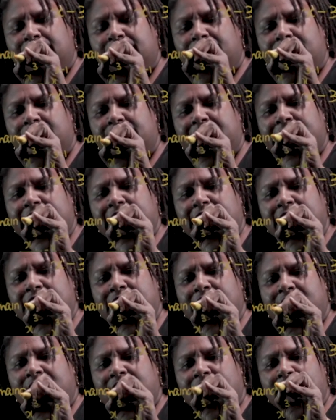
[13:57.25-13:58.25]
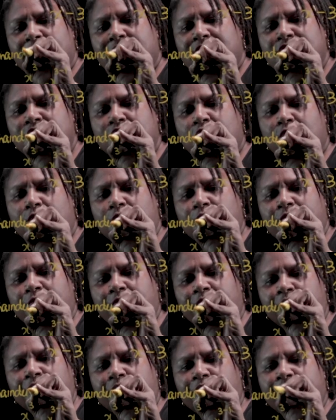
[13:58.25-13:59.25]
Okay? So,
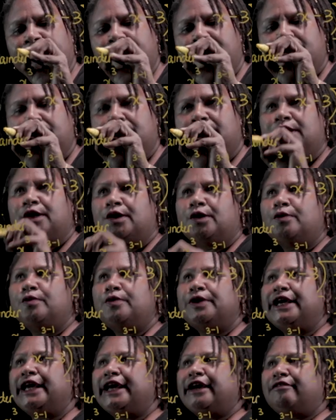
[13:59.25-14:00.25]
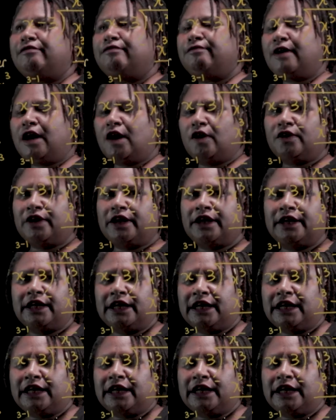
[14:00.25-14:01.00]
we have found